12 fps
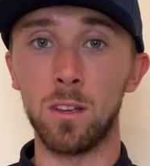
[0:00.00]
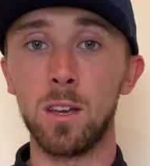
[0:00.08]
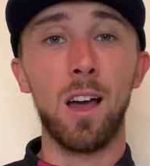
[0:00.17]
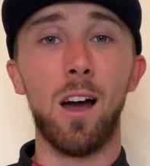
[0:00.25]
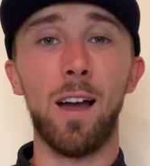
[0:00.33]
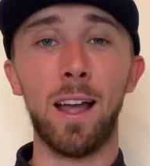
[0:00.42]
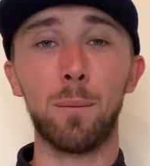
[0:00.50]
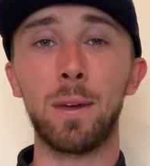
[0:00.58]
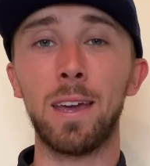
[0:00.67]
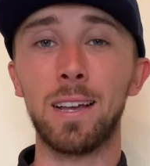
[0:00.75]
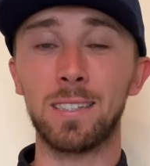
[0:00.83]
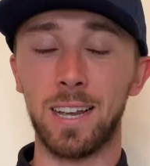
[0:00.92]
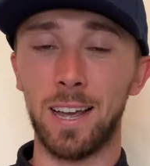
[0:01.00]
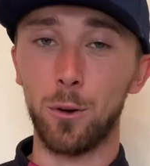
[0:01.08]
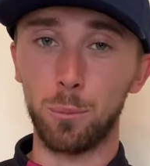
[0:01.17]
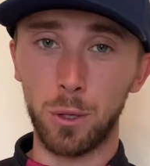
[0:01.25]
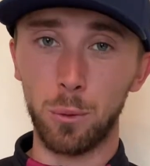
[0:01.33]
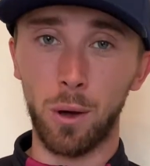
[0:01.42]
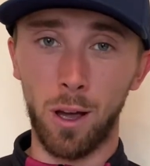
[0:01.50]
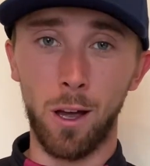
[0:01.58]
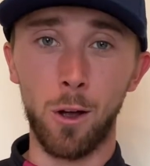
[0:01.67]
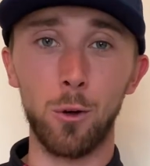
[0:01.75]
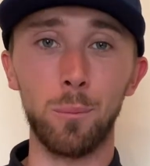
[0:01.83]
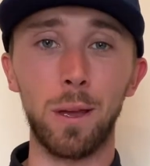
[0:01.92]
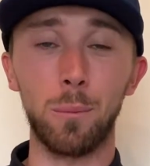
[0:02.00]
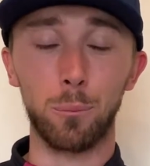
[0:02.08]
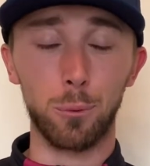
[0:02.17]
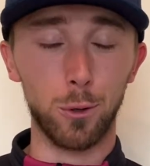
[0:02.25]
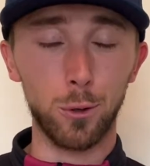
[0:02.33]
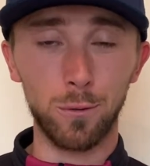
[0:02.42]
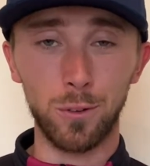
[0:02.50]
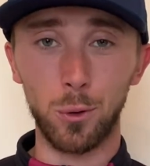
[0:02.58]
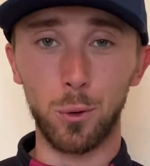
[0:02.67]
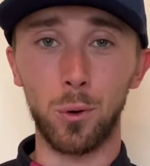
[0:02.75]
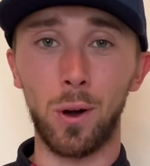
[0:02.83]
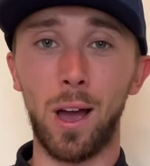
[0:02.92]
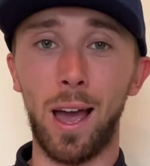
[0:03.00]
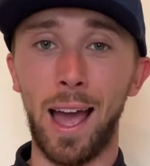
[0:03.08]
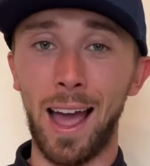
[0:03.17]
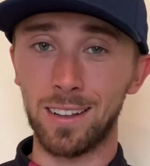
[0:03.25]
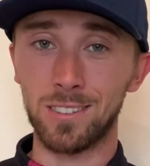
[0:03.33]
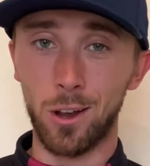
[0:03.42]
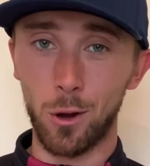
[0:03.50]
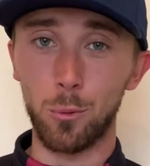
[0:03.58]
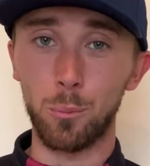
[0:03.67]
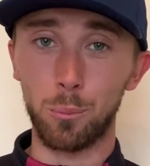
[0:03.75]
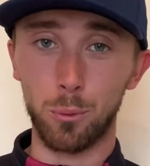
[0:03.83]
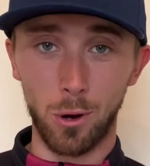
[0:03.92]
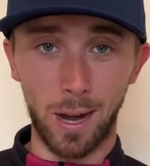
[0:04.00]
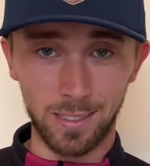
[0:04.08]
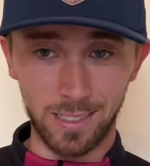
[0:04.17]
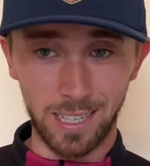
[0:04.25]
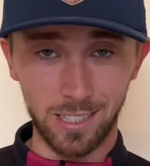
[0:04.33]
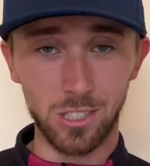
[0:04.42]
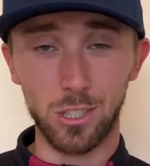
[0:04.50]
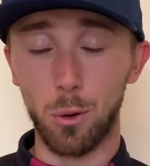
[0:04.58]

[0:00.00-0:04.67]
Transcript: I am here to help you at home improve your at-home practice.